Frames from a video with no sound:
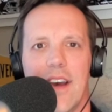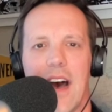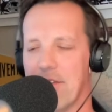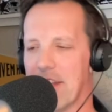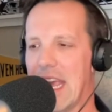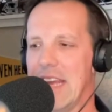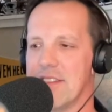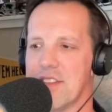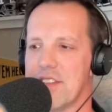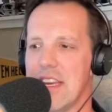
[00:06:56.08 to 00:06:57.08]
of the
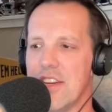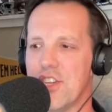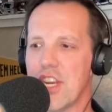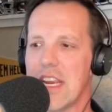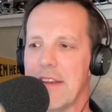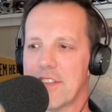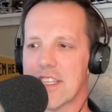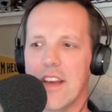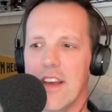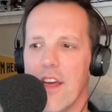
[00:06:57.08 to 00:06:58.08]
Kansas City
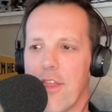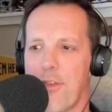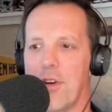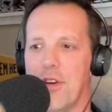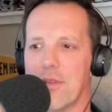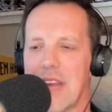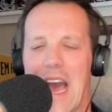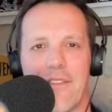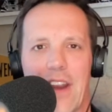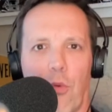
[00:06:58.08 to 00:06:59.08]
Chiefs through
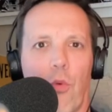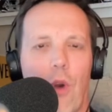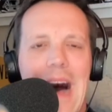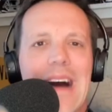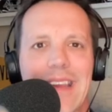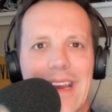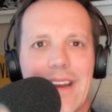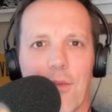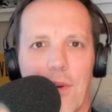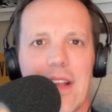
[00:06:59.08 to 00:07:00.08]
kind of a
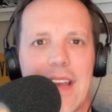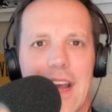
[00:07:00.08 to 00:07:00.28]
rocket, really,